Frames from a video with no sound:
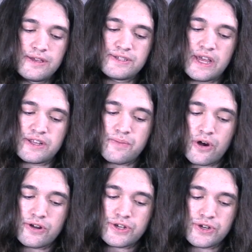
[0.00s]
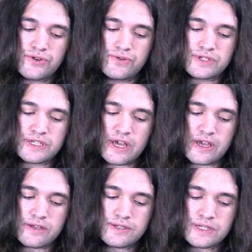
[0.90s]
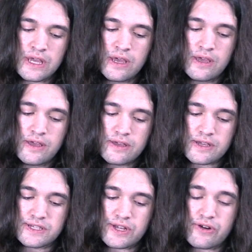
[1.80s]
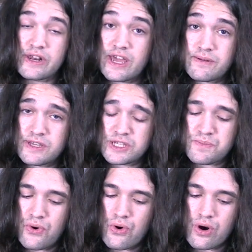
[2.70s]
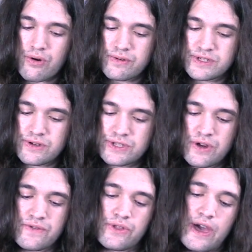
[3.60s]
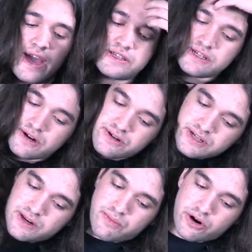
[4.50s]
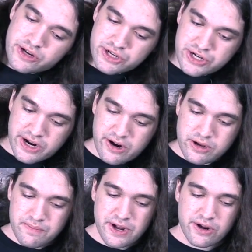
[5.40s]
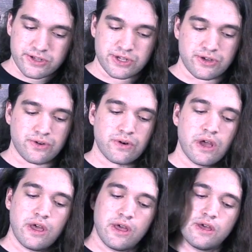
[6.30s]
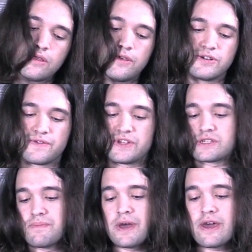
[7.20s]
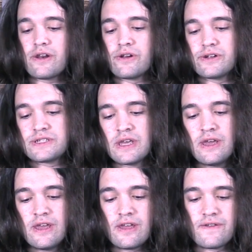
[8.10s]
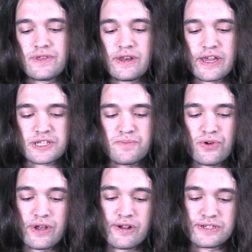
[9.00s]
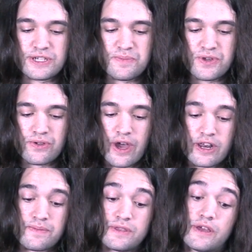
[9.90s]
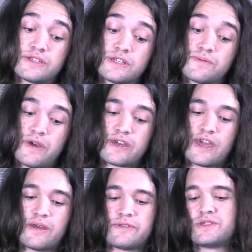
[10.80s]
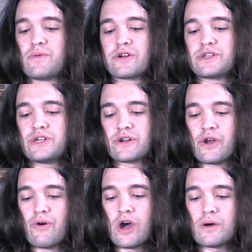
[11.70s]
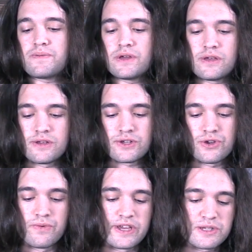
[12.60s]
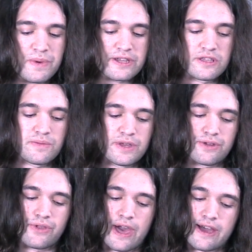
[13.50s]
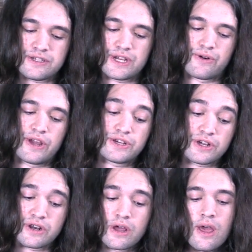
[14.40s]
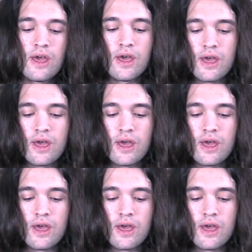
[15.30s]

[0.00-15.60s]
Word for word: Centmarch, who says, "Considering A M D's poor results over the last years in market share compared to those of its competitors, if the next Polaris G P U lineup doesn't make A M D's market share go up, should we expect it to be the last generation